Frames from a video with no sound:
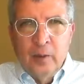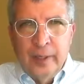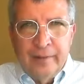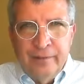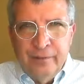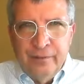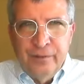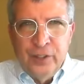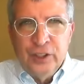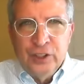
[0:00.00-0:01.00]
When I
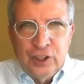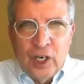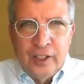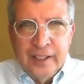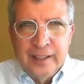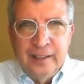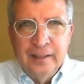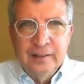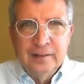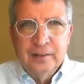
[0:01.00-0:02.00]
first started
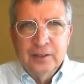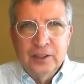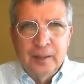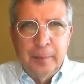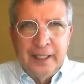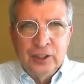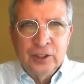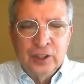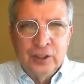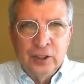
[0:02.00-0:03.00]
seeing
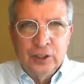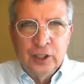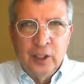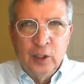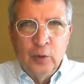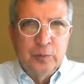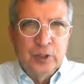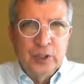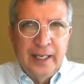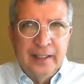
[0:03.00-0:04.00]
patients in nursing
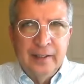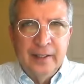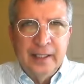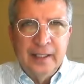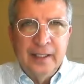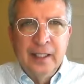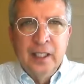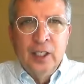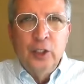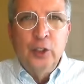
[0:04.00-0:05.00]
homes and the
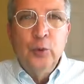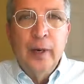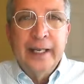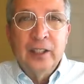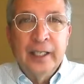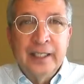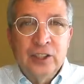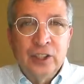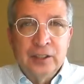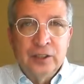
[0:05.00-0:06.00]
new
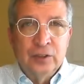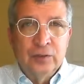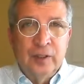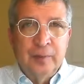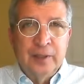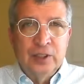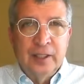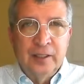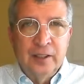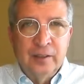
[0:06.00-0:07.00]
regulations from the
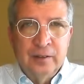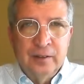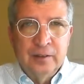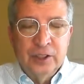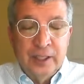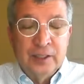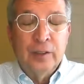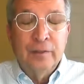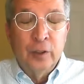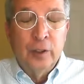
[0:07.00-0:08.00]
Center
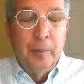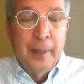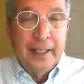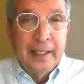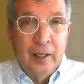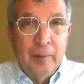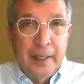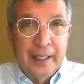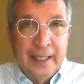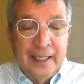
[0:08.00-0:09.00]
for Medicare and
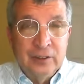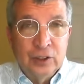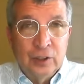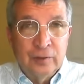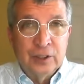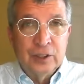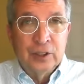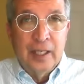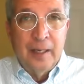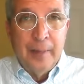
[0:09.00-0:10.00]
Medicaid Services
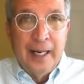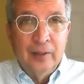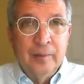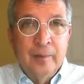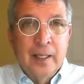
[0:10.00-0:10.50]
came out